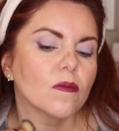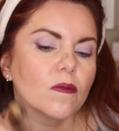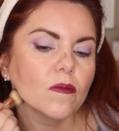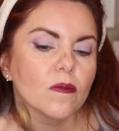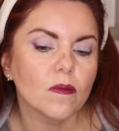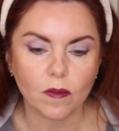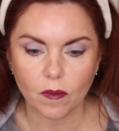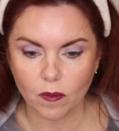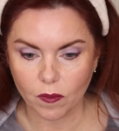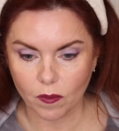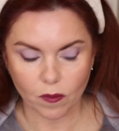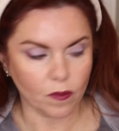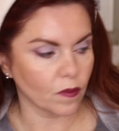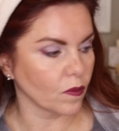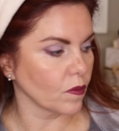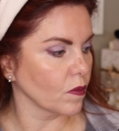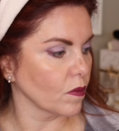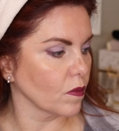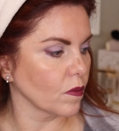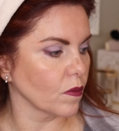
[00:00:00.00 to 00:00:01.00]
face because I
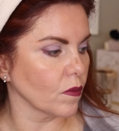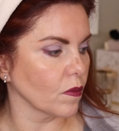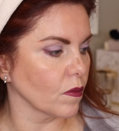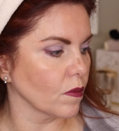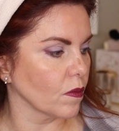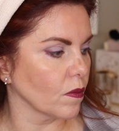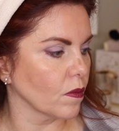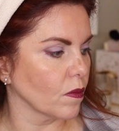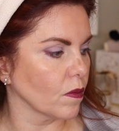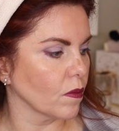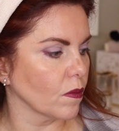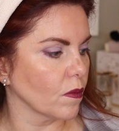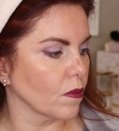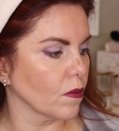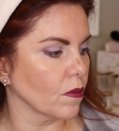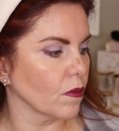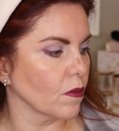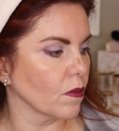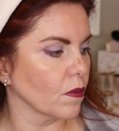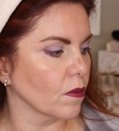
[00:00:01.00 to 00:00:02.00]
wanted to show you
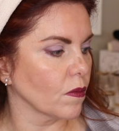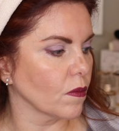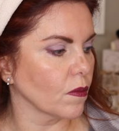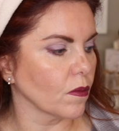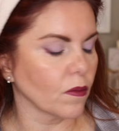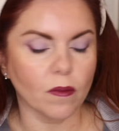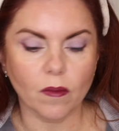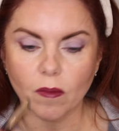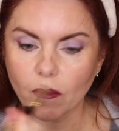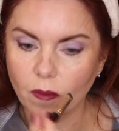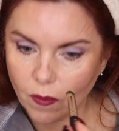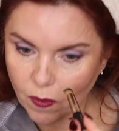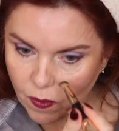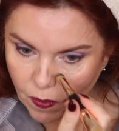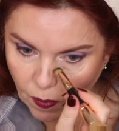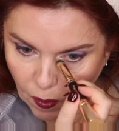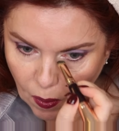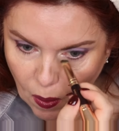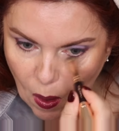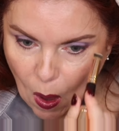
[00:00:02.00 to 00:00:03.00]
guys
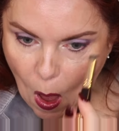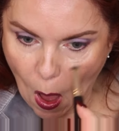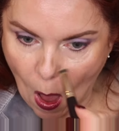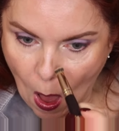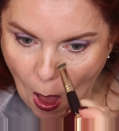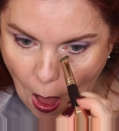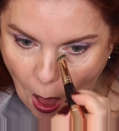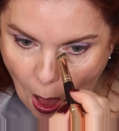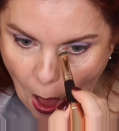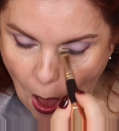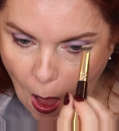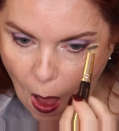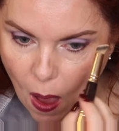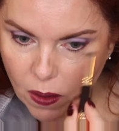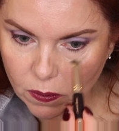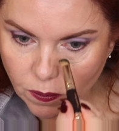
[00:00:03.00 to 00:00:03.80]
there's two different ways.